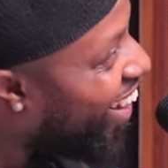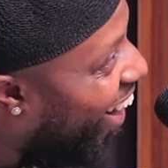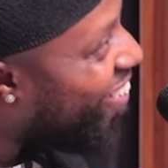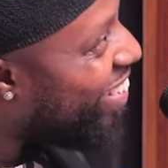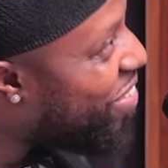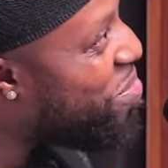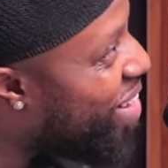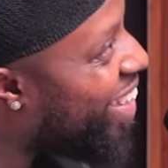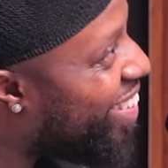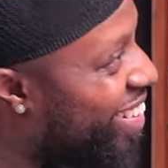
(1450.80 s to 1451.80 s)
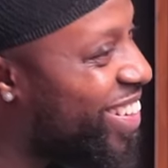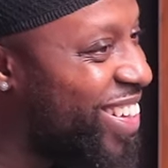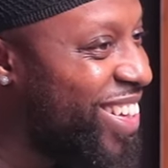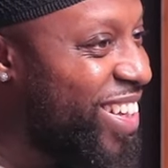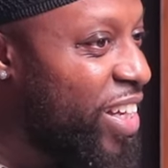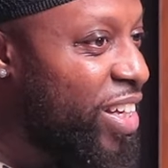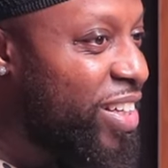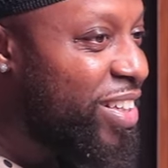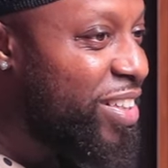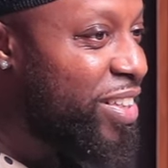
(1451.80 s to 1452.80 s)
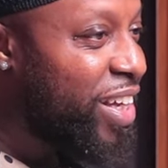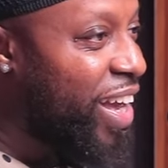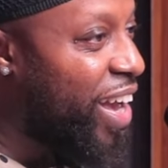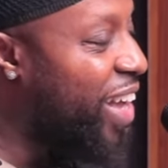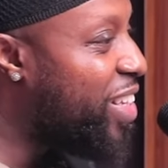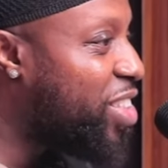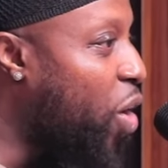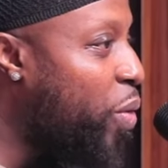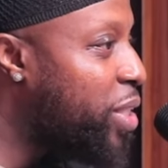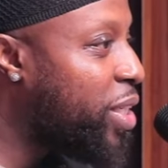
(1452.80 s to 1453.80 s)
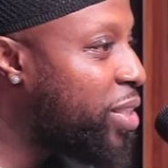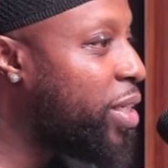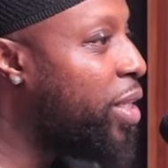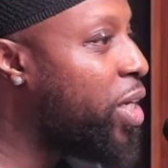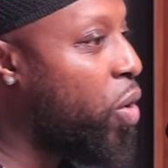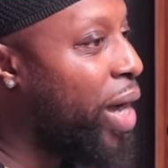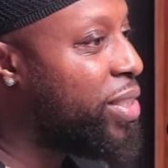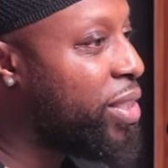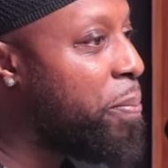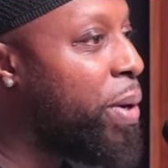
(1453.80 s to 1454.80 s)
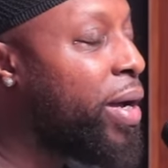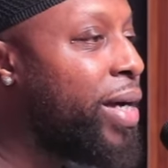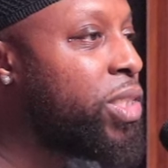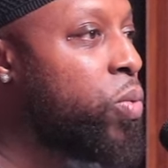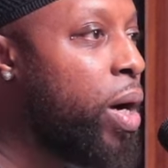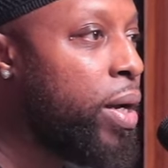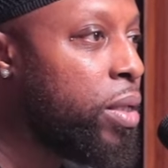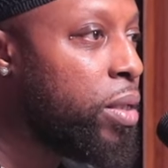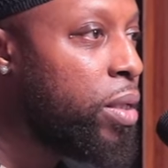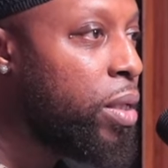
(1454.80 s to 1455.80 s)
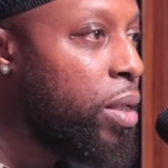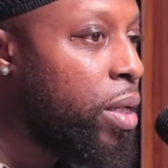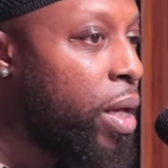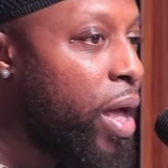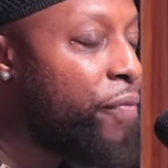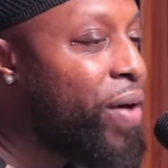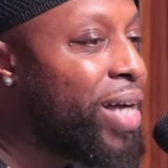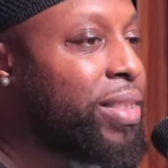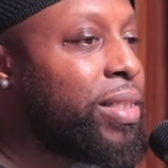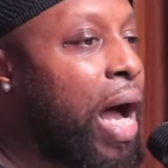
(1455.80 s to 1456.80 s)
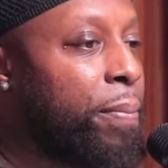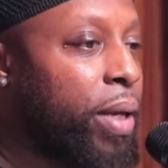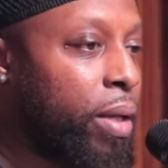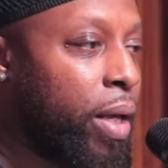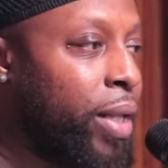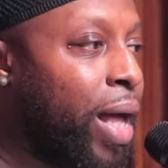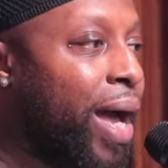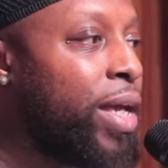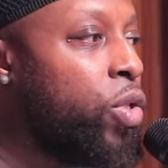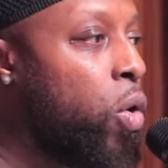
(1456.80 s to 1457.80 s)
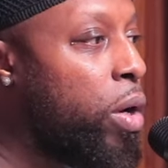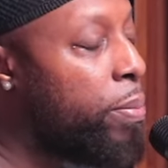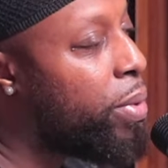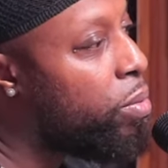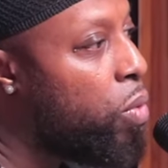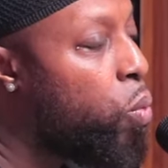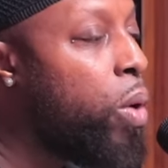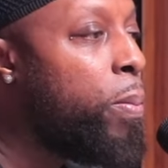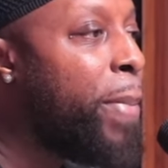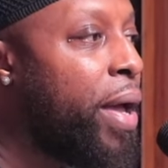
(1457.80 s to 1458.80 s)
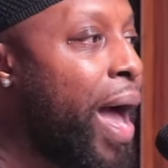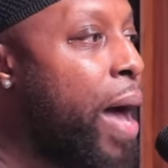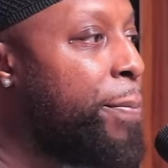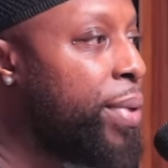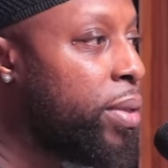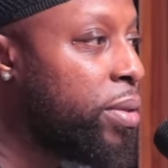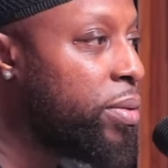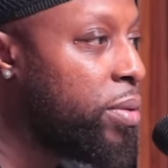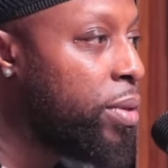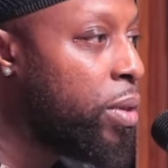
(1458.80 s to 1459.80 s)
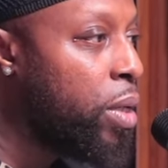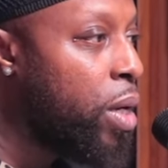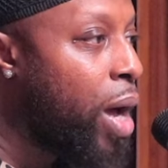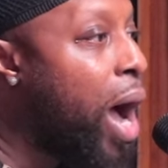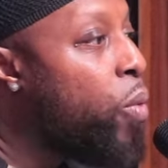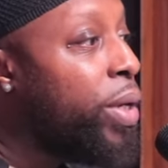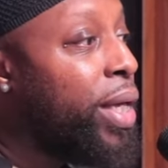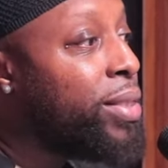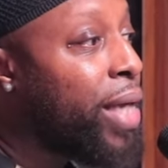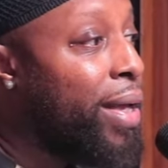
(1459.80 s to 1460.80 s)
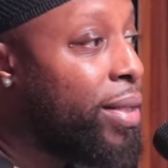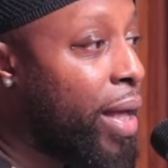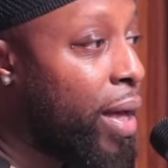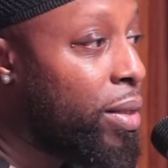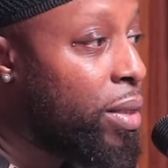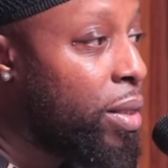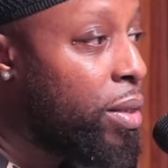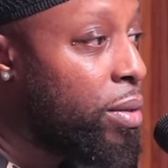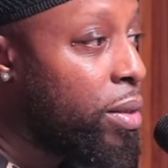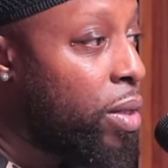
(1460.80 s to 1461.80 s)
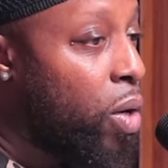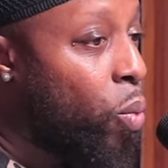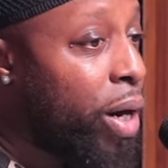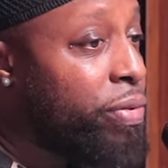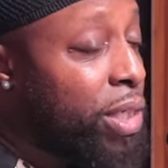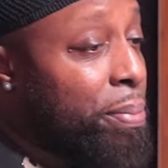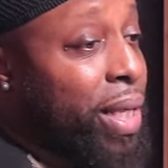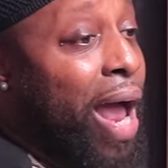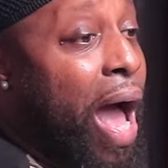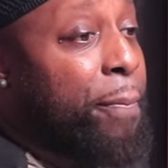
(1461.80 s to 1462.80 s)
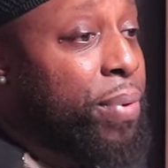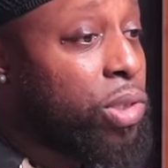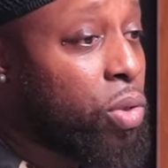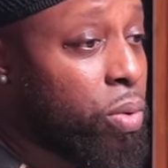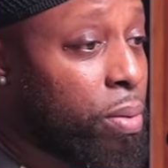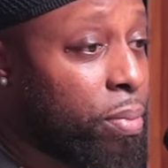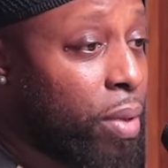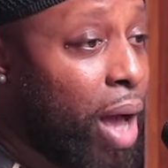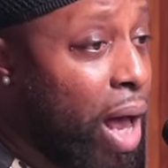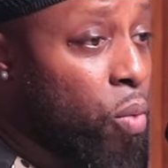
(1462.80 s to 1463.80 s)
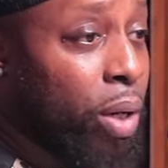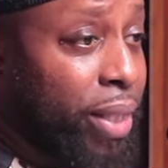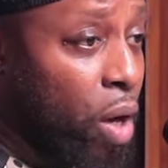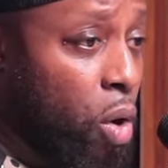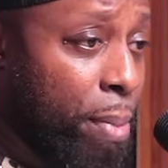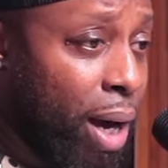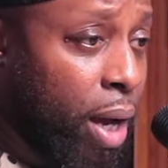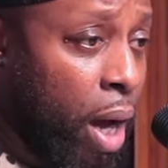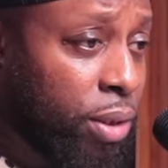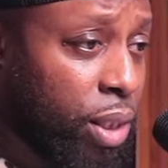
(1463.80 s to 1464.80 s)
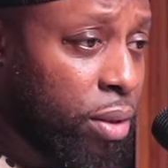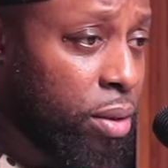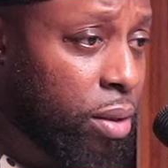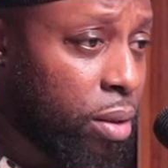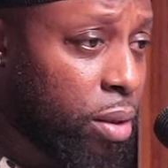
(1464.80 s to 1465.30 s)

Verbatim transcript: How are you, brother? And it's always a silly question, but guess what? If I stop and I ignore him, what may happen? How will he take that? What if something happens to him? I don't want that on my conscience.